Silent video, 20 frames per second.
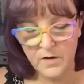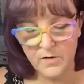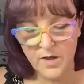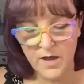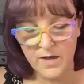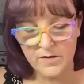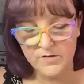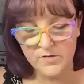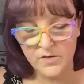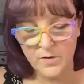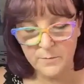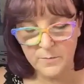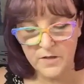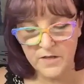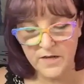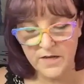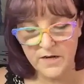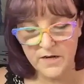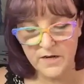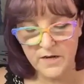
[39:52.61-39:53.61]
Okay, so
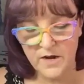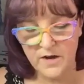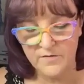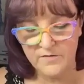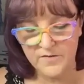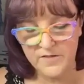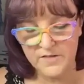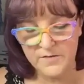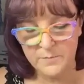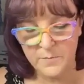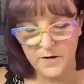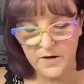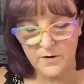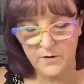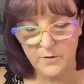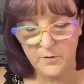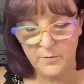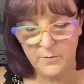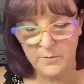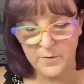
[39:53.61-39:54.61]
I'm cleaning off this
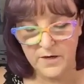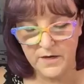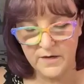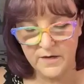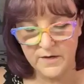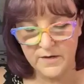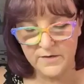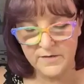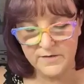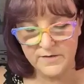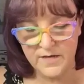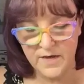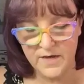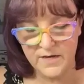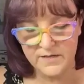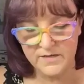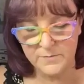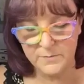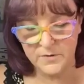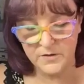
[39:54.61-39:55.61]
barrel because
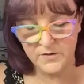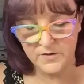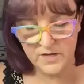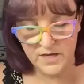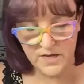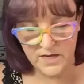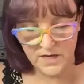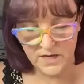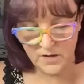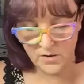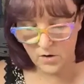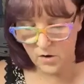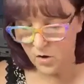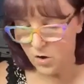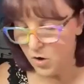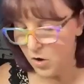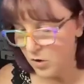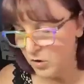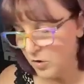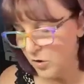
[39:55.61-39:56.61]
I spilled the ink
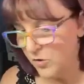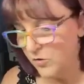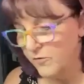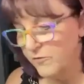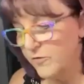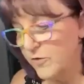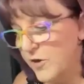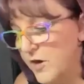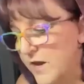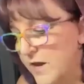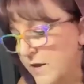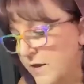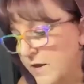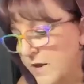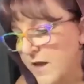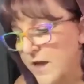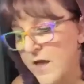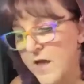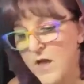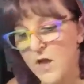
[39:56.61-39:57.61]
all over it,
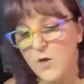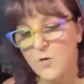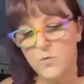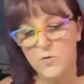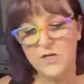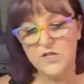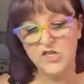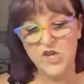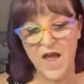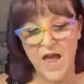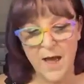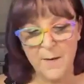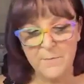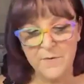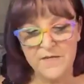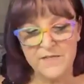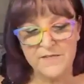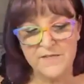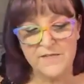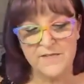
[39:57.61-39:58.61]
which
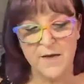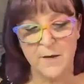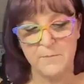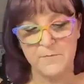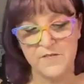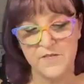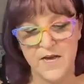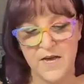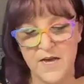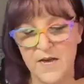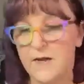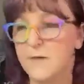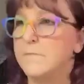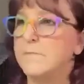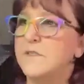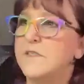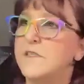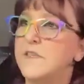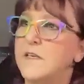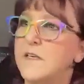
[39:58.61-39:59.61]
happens
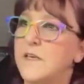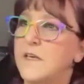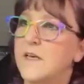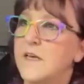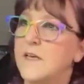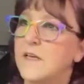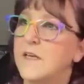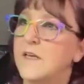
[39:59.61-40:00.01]
sometimes.